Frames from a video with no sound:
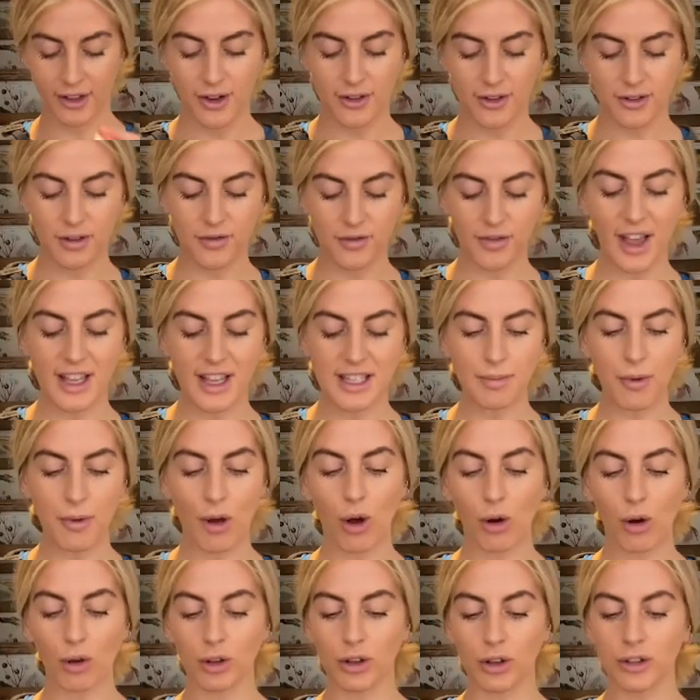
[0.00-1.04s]
So if that's my
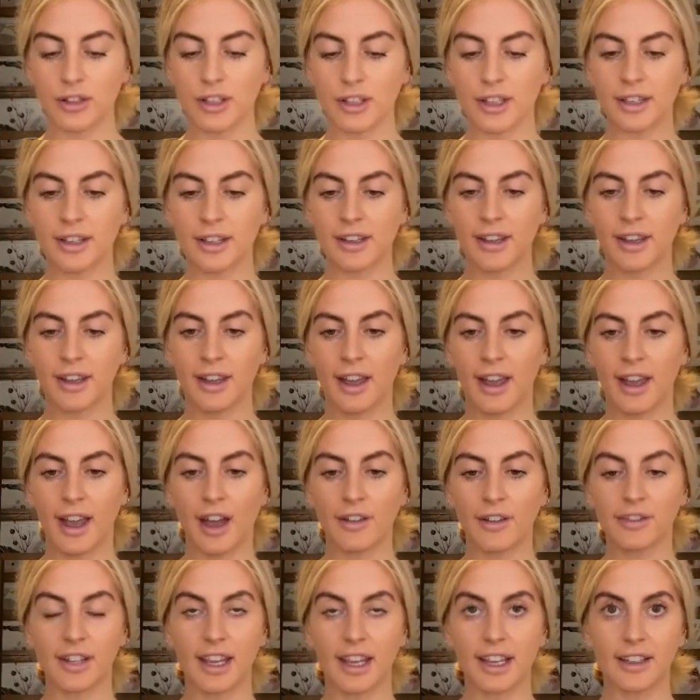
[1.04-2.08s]
whole onion,
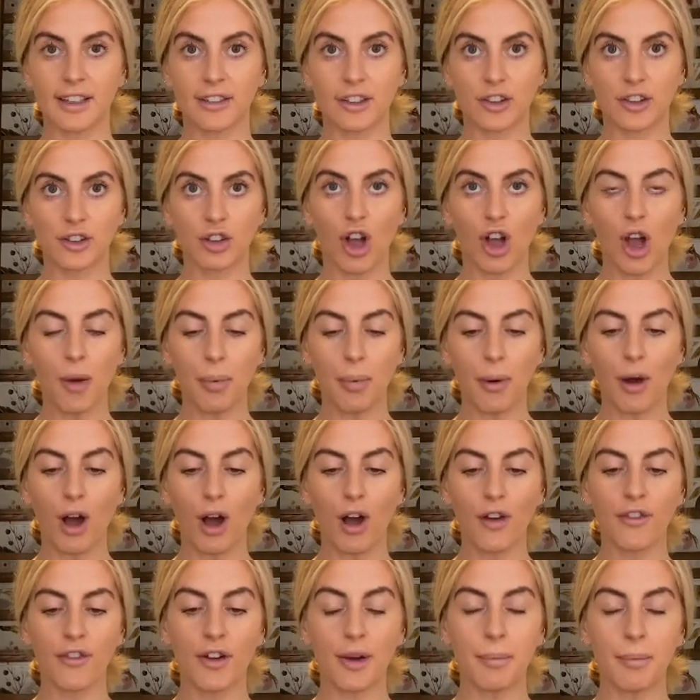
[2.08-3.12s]
I've taken the top
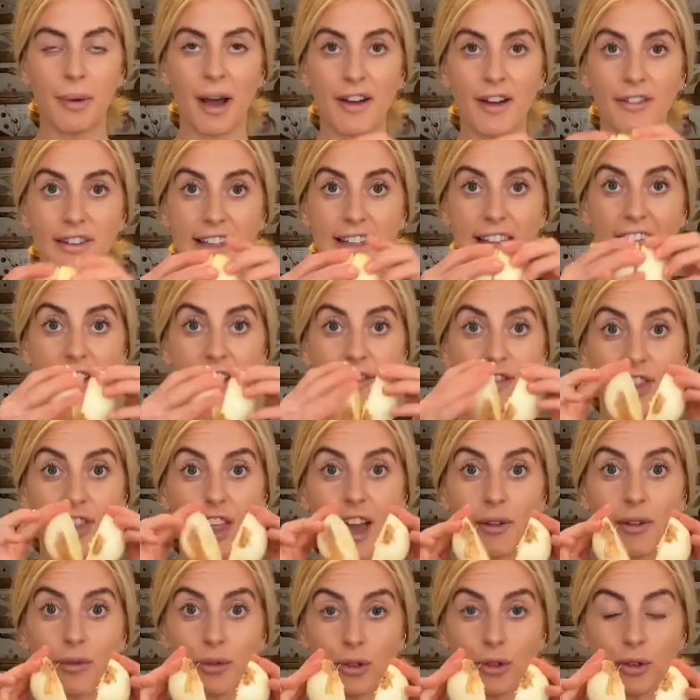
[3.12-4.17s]
off, but I've left
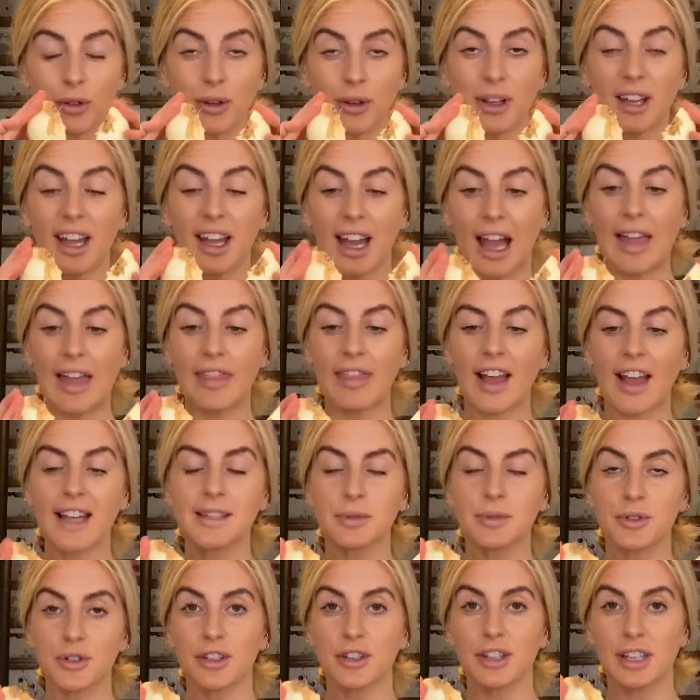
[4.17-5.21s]
that root. And that's
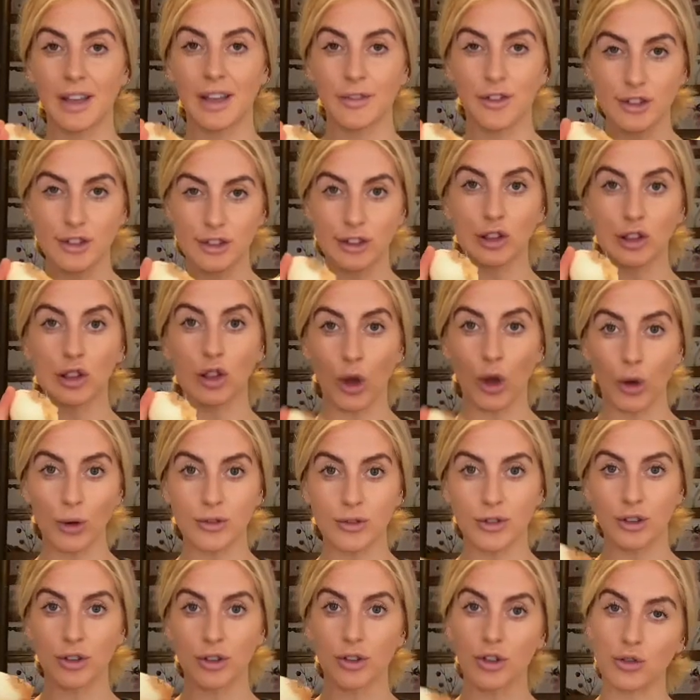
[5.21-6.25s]
what's going to give us
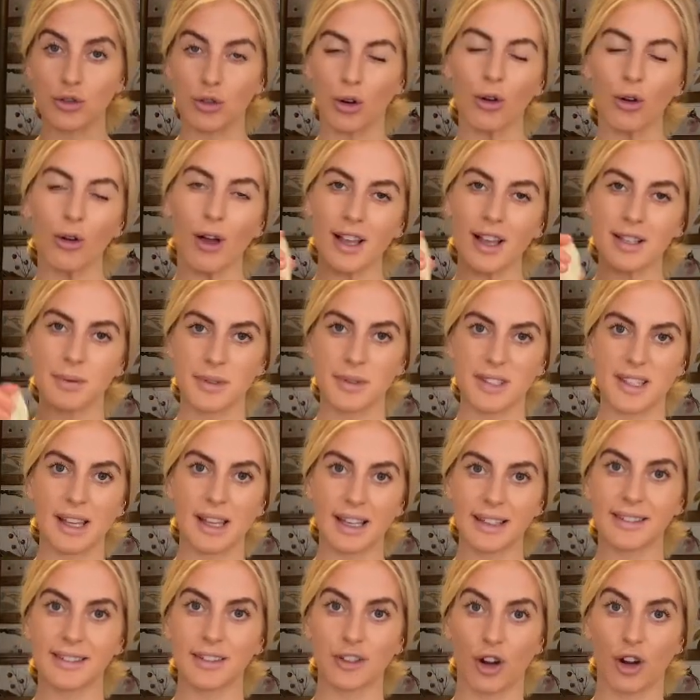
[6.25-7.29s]
loads of control as we're
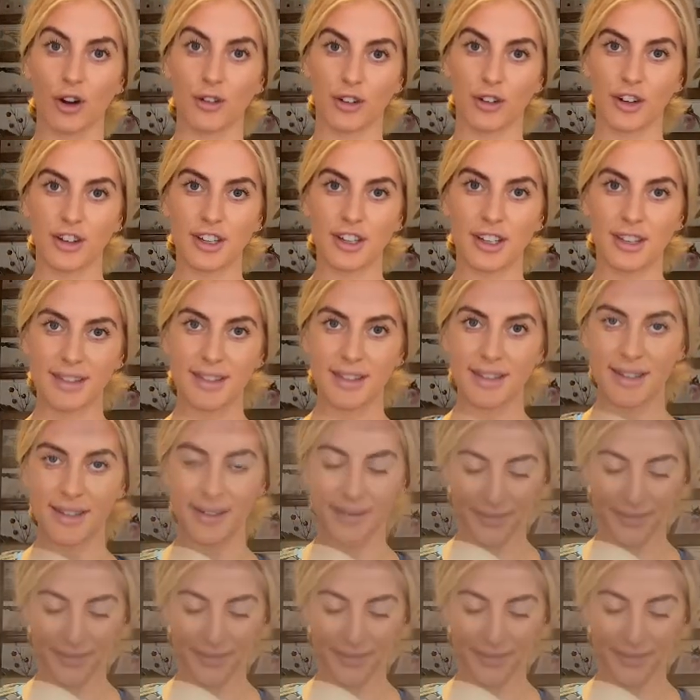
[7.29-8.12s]
slicing our onions.